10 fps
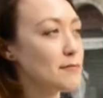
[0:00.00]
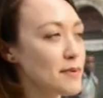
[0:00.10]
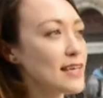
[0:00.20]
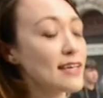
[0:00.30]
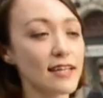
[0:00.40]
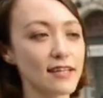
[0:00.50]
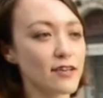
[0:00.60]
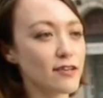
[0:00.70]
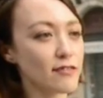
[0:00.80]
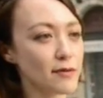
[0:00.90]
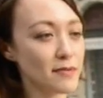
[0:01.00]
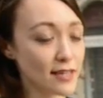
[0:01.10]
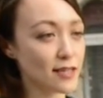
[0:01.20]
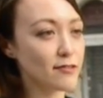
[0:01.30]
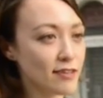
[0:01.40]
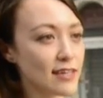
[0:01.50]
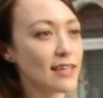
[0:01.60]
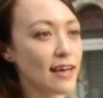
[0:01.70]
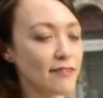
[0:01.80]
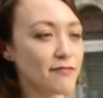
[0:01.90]
Being in Europe, you
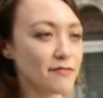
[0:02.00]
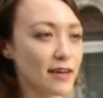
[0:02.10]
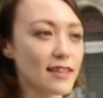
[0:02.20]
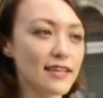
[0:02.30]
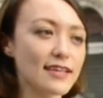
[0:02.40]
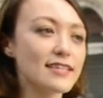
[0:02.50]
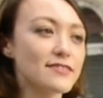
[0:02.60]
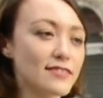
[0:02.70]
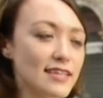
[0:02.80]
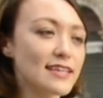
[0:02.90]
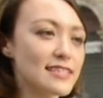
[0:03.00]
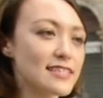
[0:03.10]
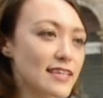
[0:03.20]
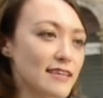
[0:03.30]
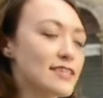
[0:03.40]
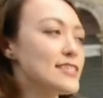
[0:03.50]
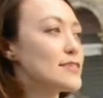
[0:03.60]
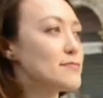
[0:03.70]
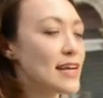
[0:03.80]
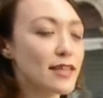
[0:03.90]
really, I think it's really necessary
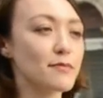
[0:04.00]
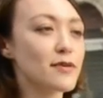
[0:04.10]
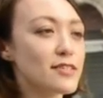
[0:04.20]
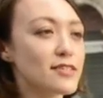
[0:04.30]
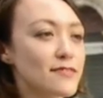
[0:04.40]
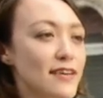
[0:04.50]
to make the most of